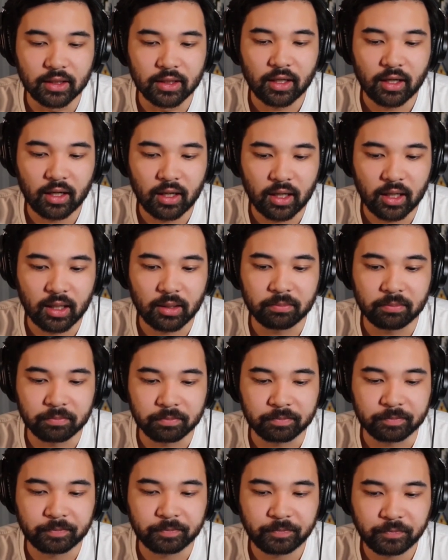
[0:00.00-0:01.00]

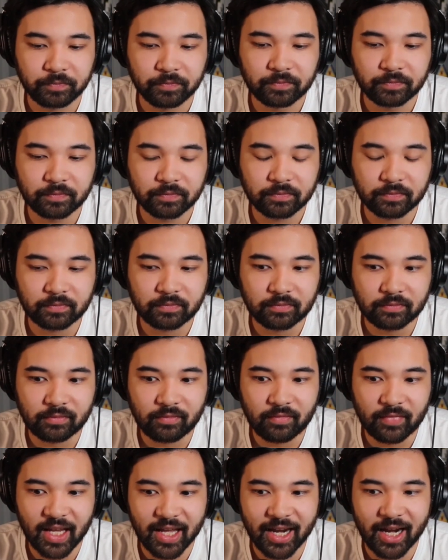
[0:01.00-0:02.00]

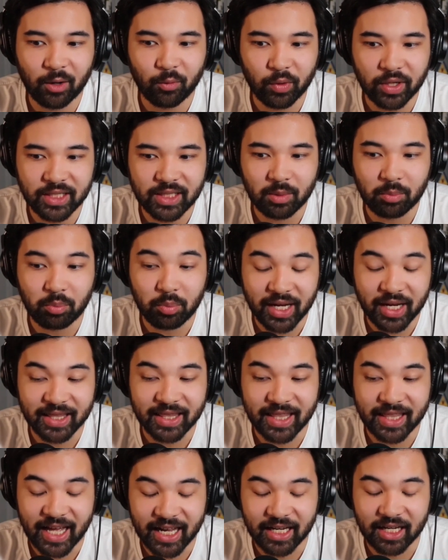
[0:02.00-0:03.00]
And I went to bed
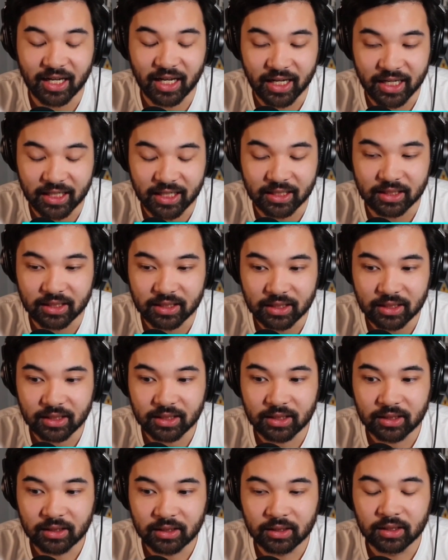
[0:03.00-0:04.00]
that night,
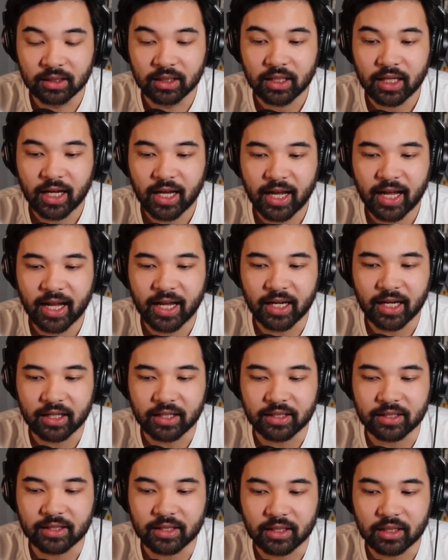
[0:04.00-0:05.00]

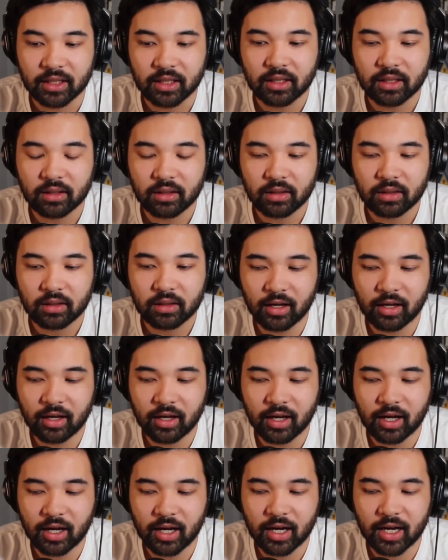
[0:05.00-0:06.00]
and
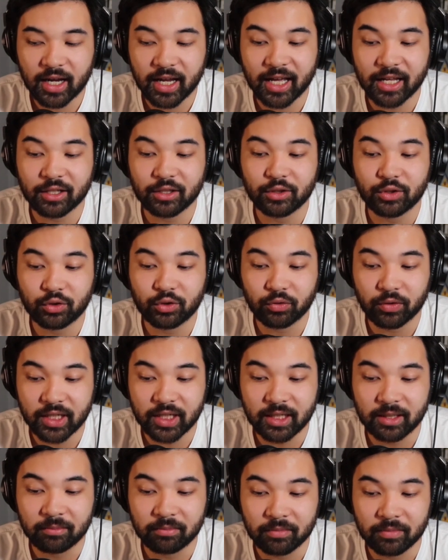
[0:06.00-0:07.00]
I had a
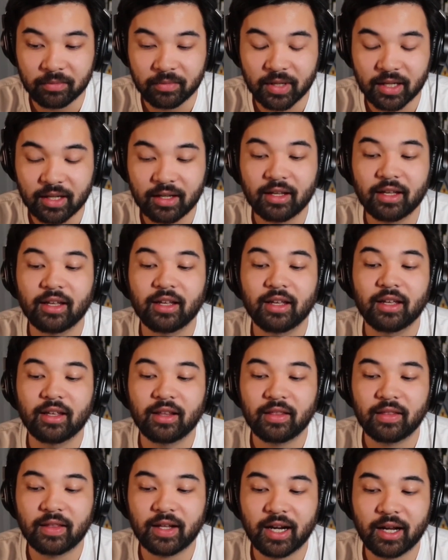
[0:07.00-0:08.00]
dream
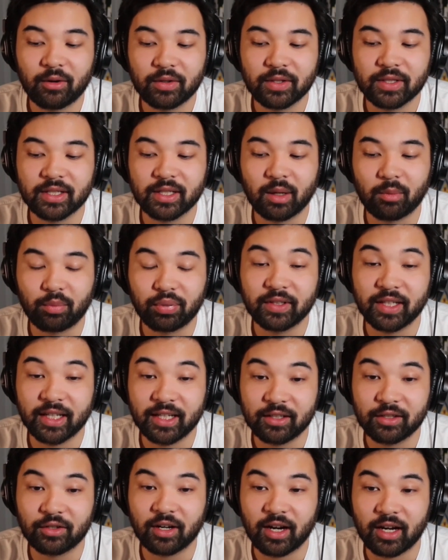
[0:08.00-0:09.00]
that I was in a
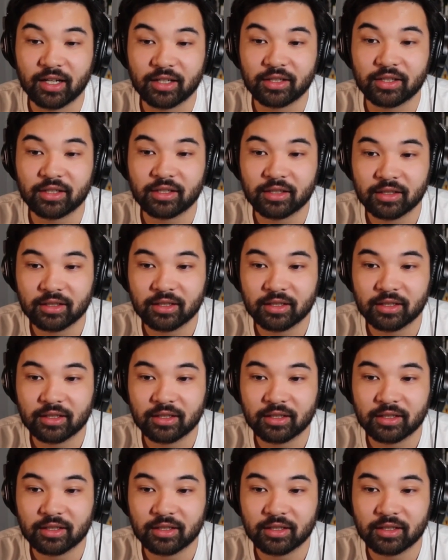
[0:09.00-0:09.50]
plane crash.